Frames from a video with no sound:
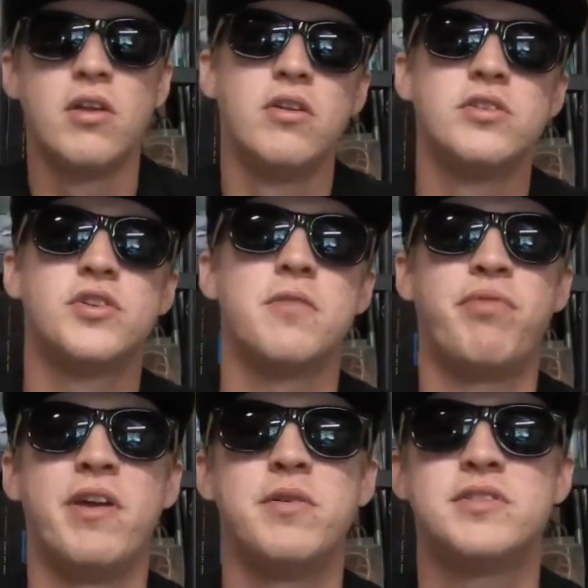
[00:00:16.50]
So the
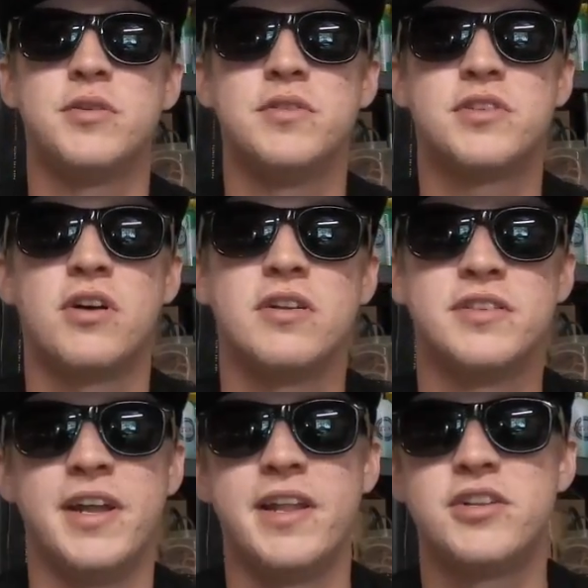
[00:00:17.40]
plan was to install a
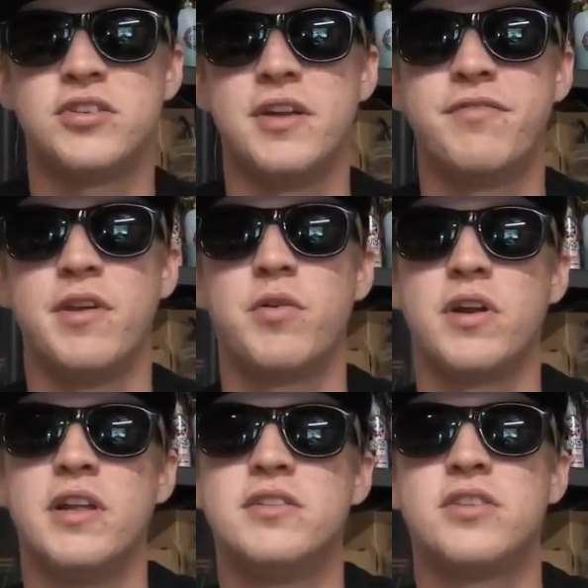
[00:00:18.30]
10-inch lift. They were
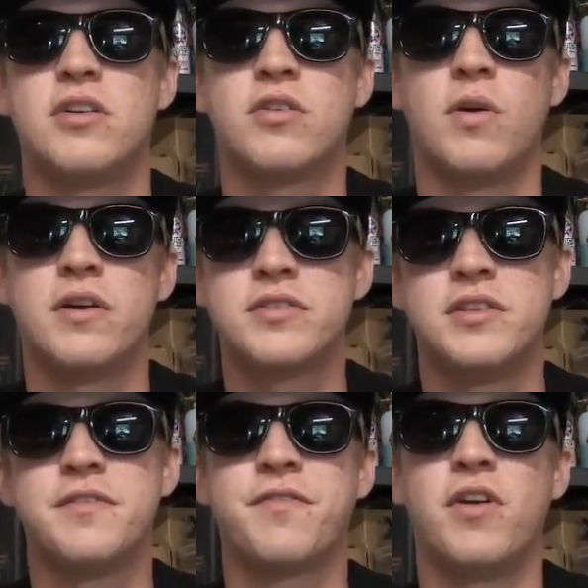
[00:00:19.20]
going to install coils
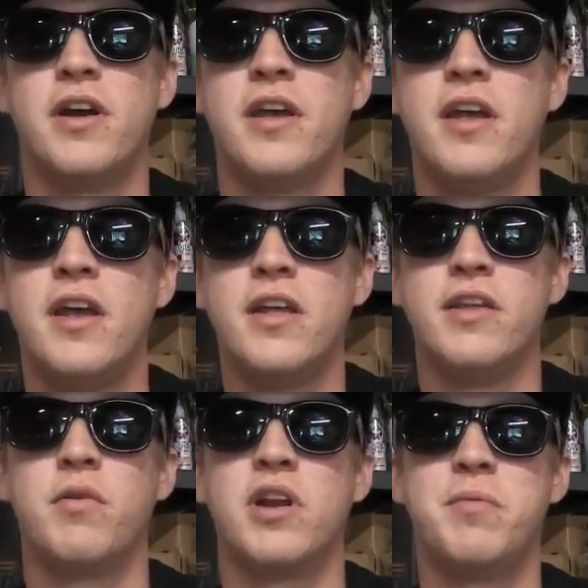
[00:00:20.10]
in the front.
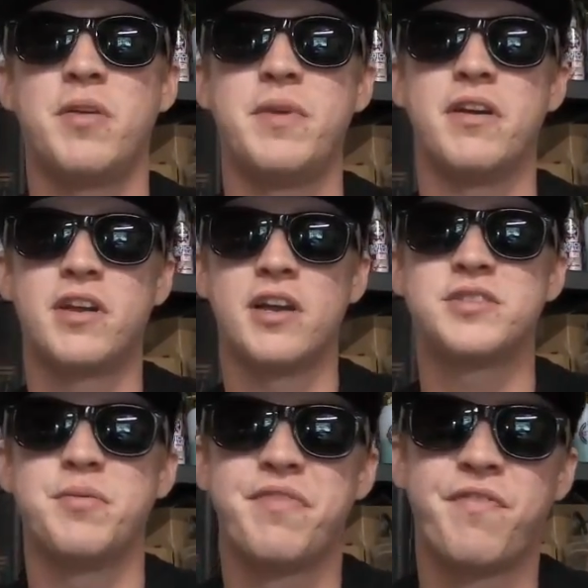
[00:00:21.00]
They were going to build me a
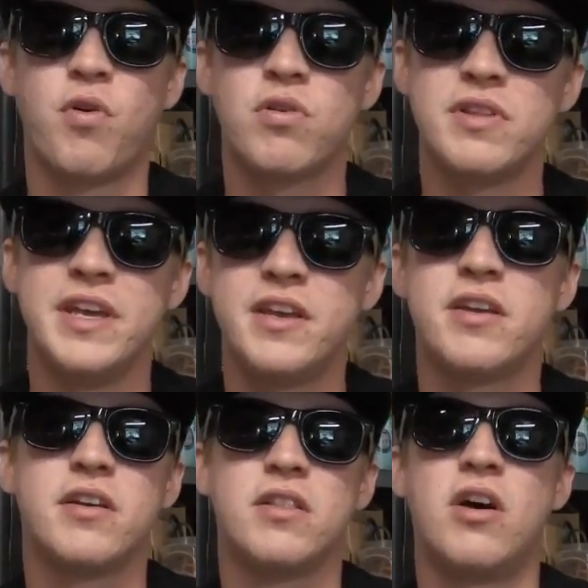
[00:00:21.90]
custom 4-link
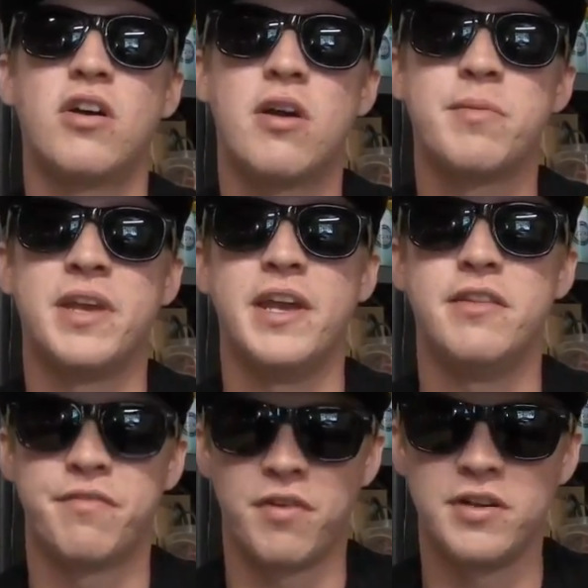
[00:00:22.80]
long arm kit in
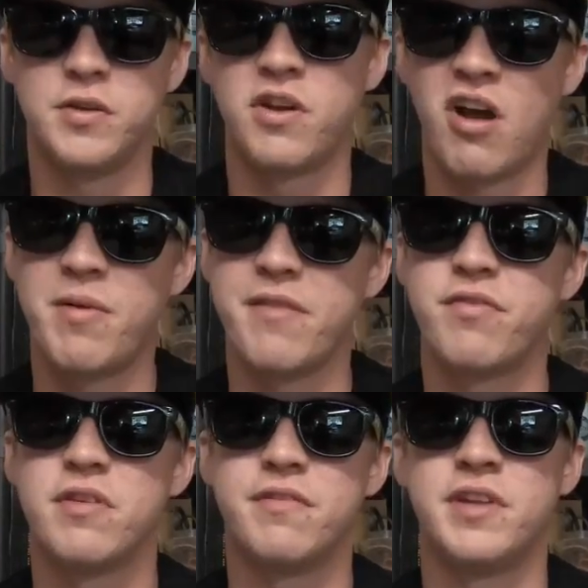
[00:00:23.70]
the front to accommodate
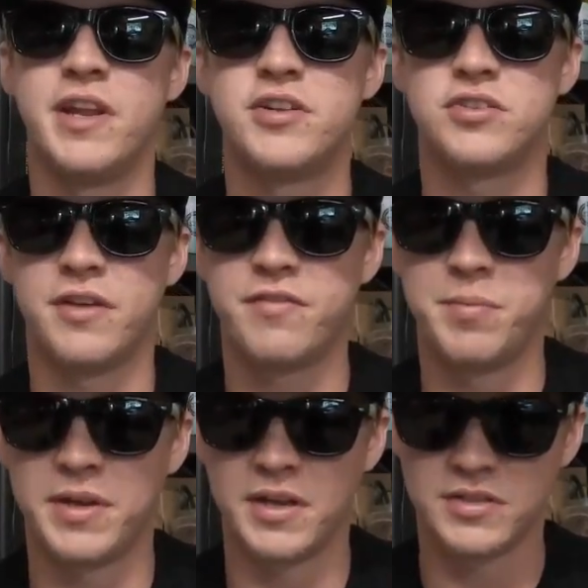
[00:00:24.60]
for the 10-inch lift
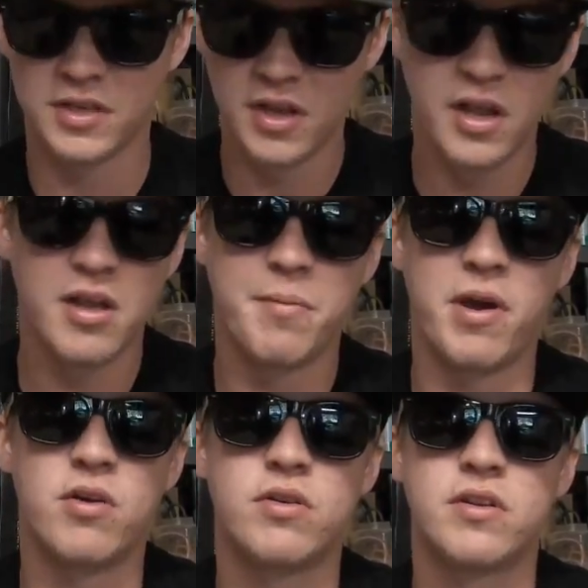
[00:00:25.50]
because my
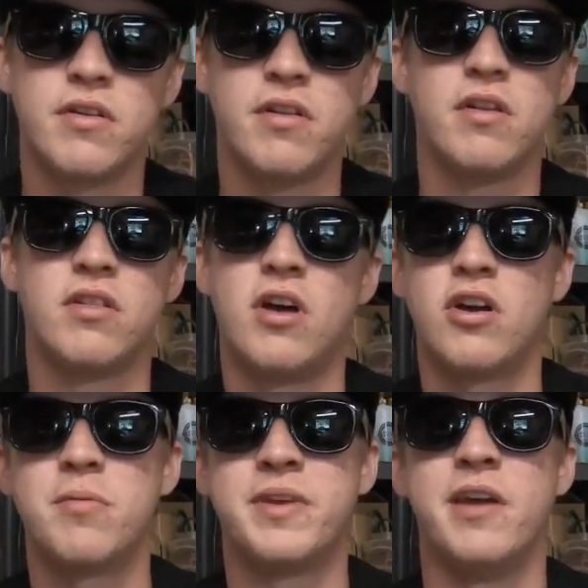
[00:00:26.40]
old long
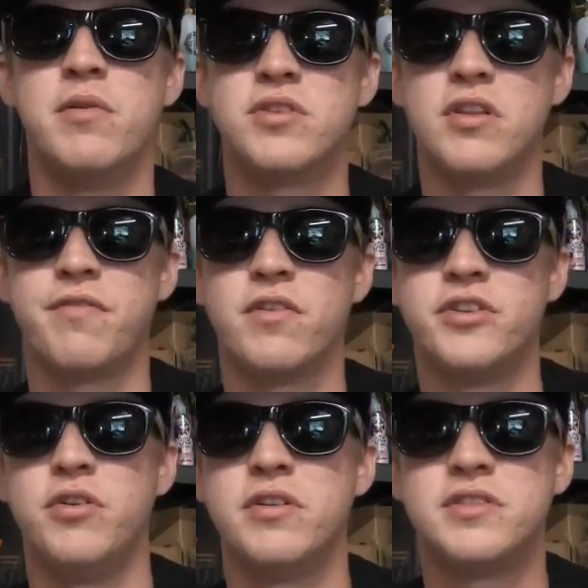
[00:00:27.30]
arm kit was only for a 2
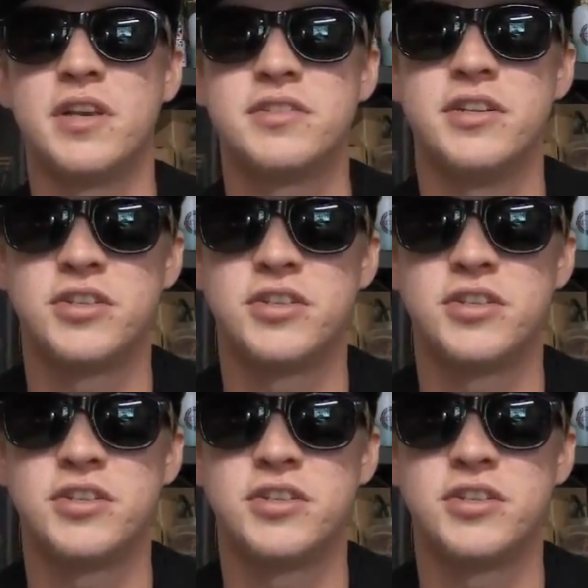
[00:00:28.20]
to 6-inch